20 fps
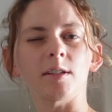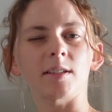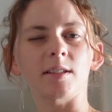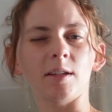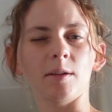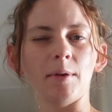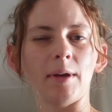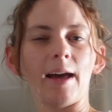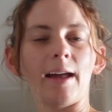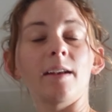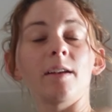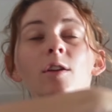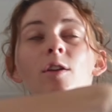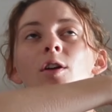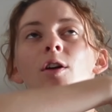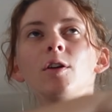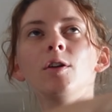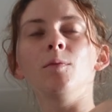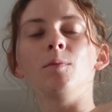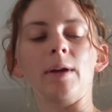so we had
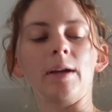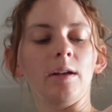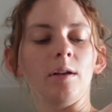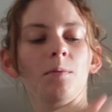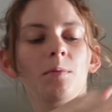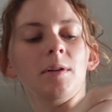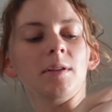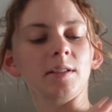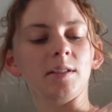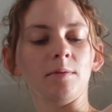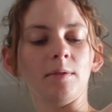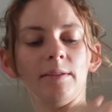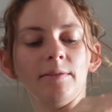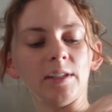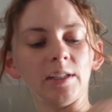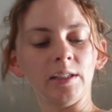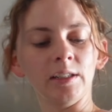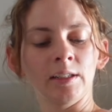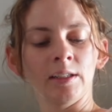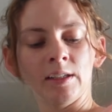no wind
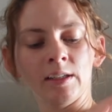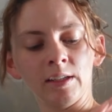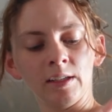whatsoever.